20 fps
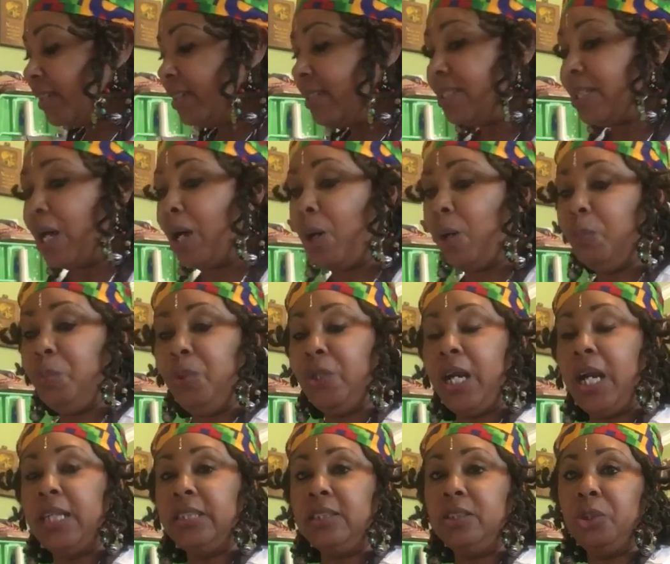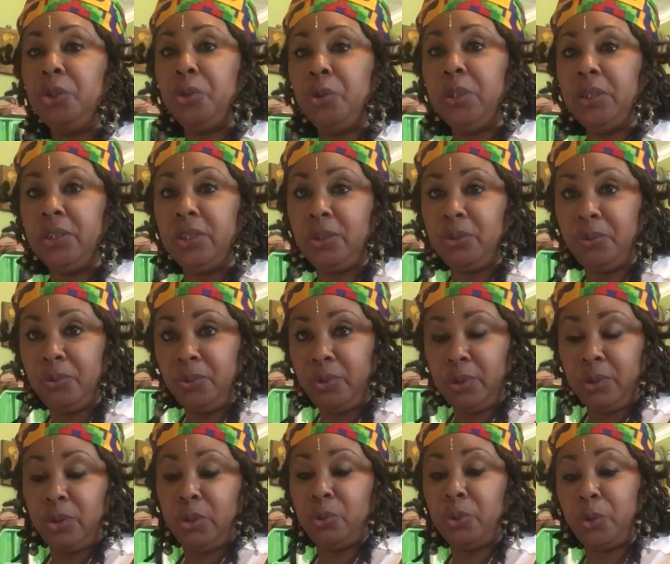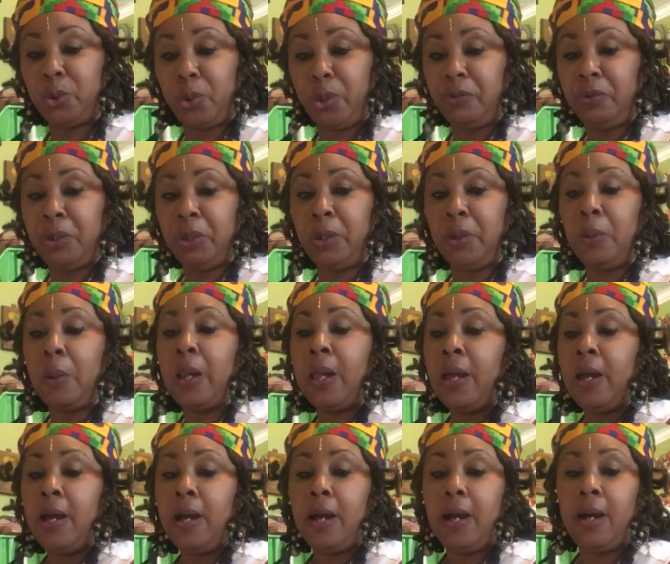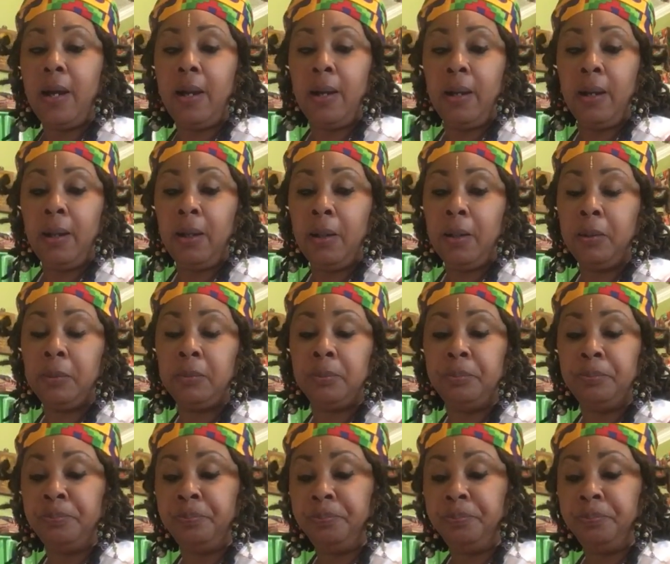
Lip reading: So I hope you guys enjoyed this tutorial. I